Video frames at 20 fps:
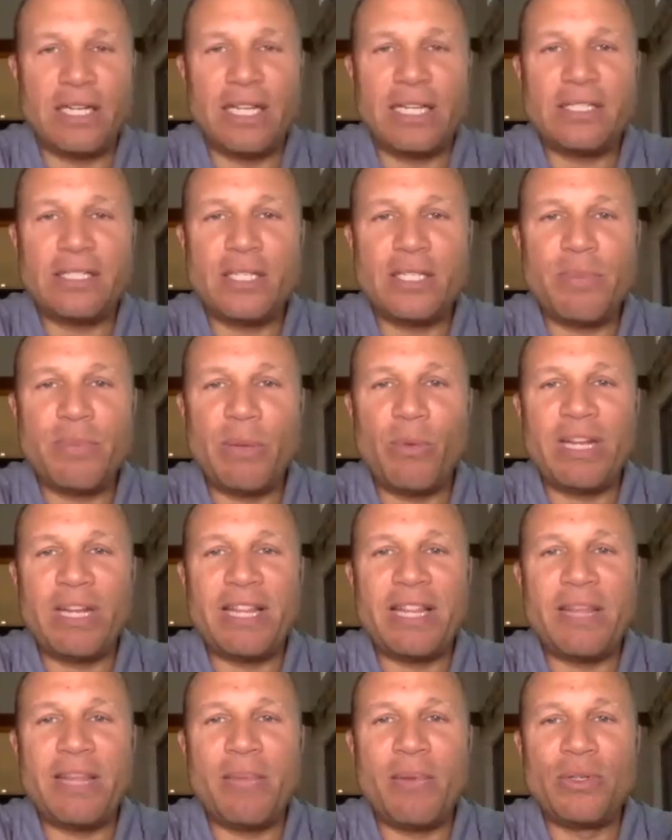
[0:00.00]
been one of the
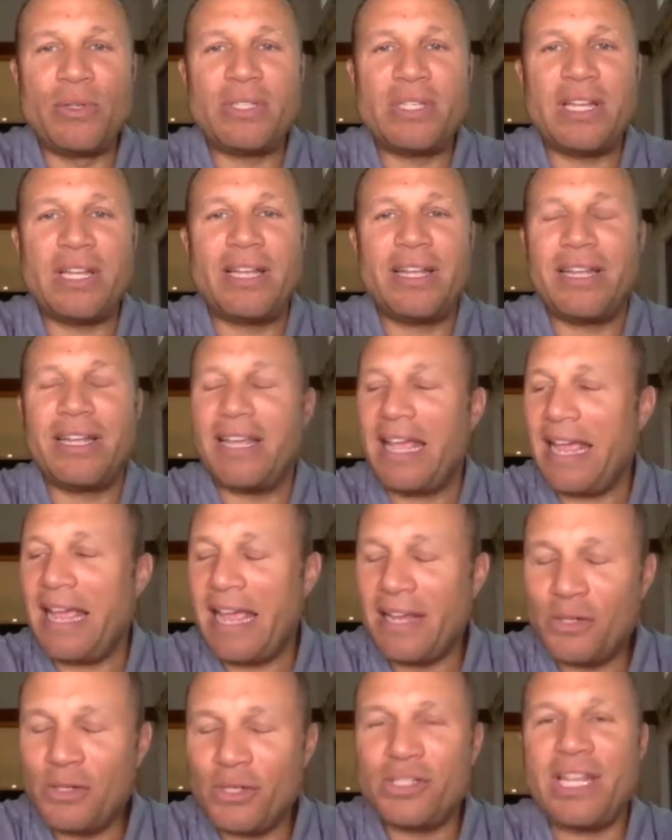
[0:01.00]
most
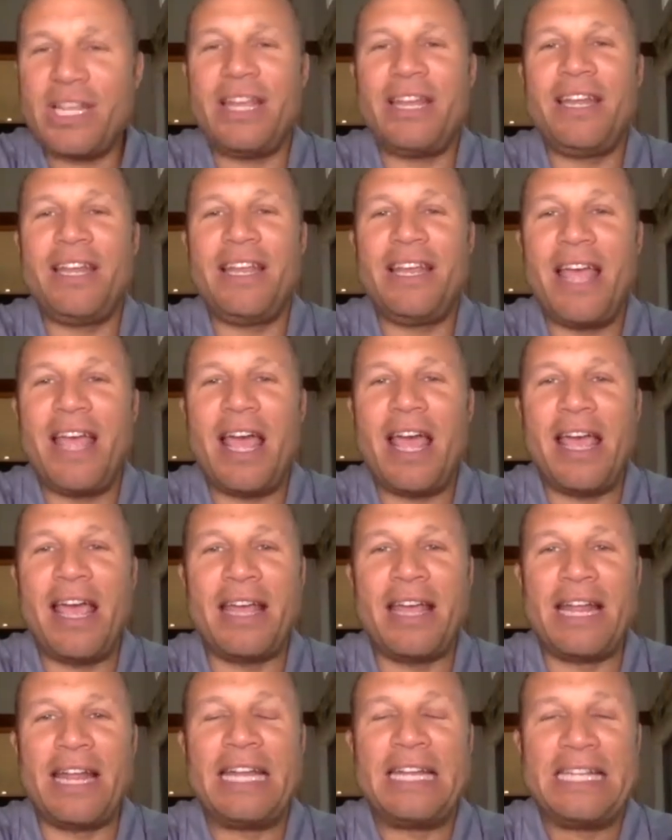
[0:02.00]
entertaining
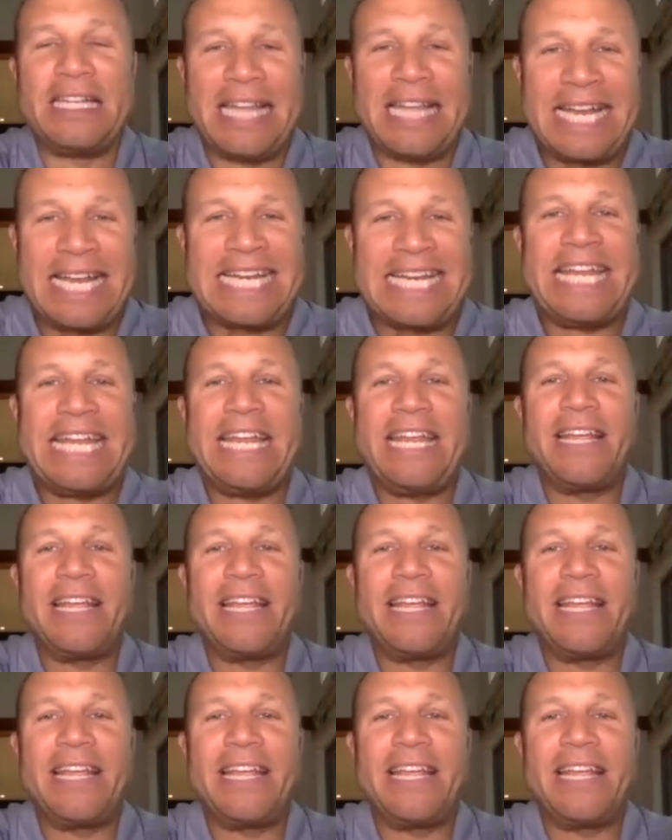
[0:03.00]
and enlightening